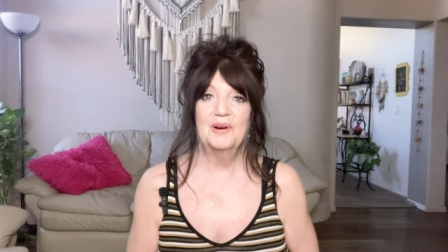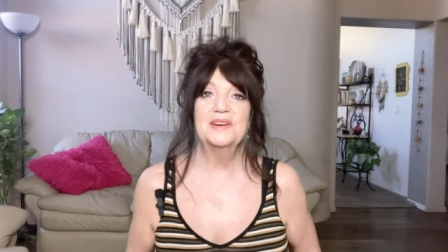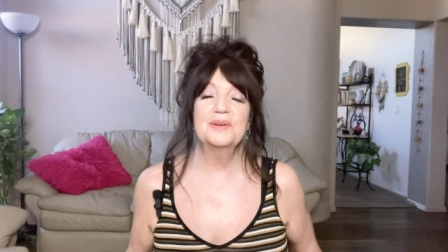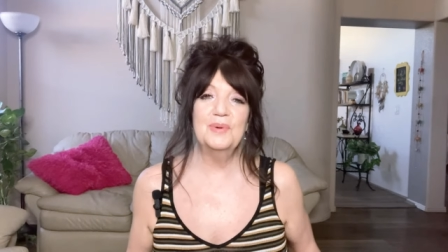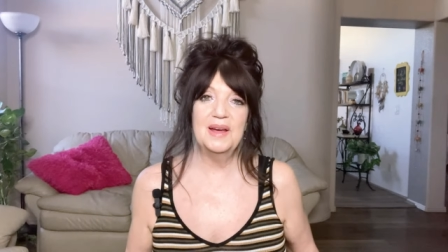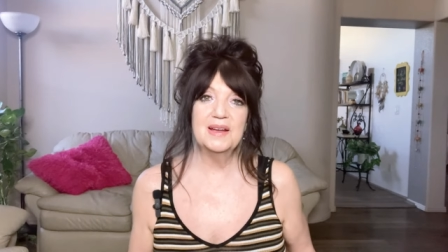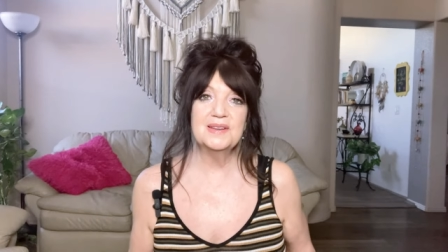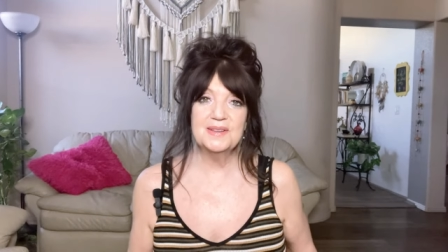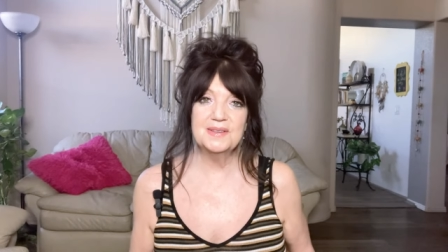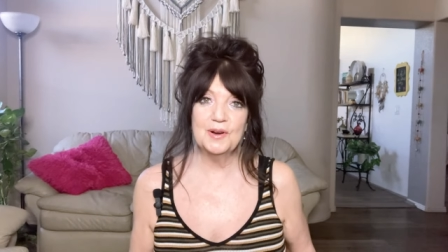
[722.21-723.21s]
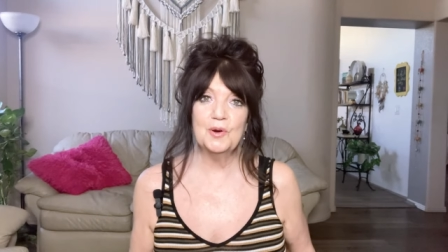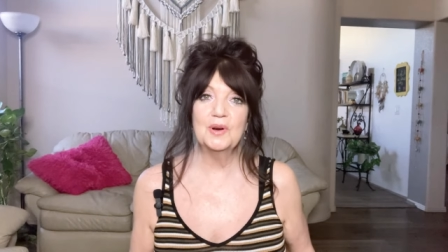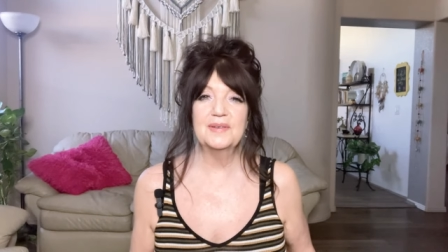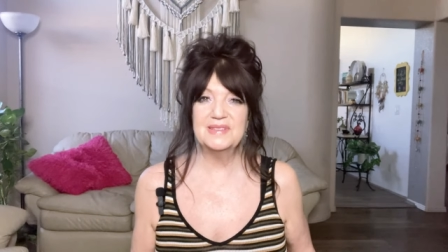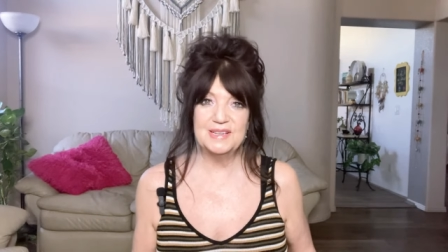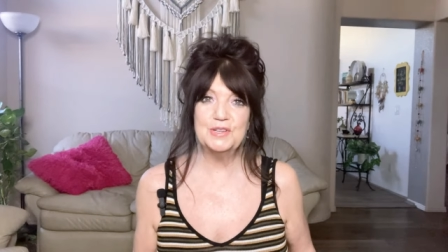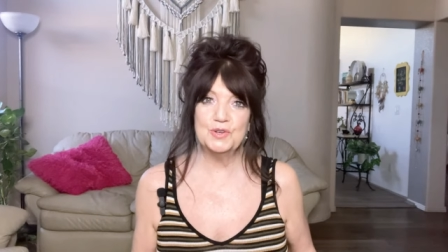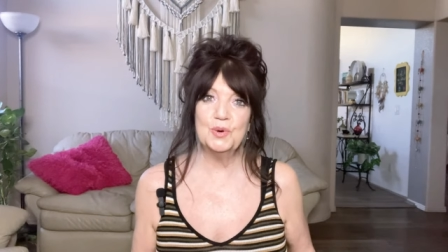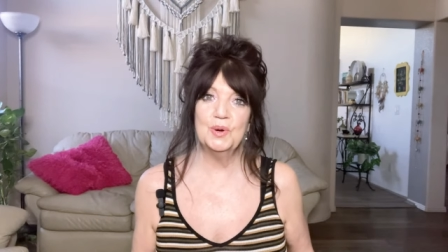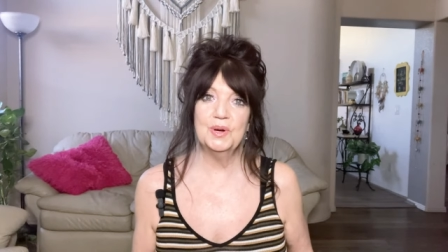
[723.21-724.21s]
I wanted to be a circle of
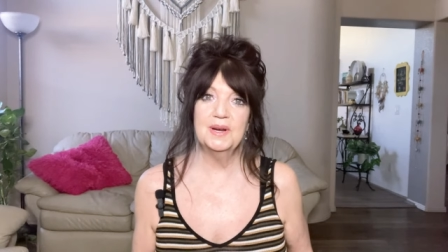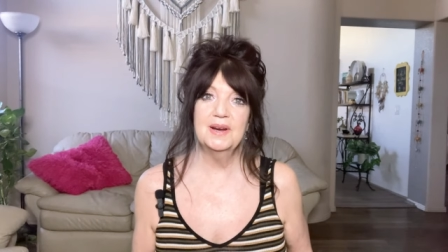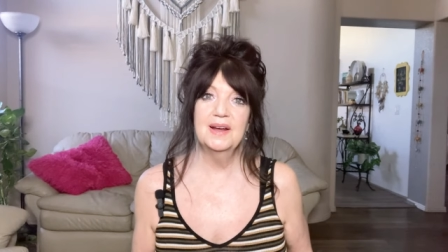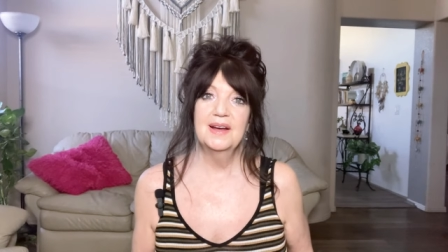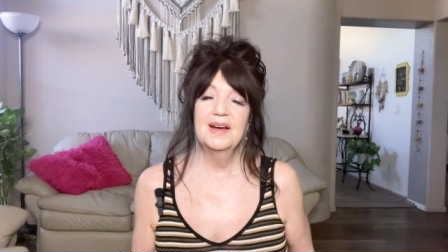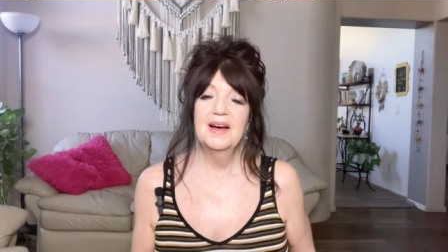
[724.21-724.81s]
sisterhood.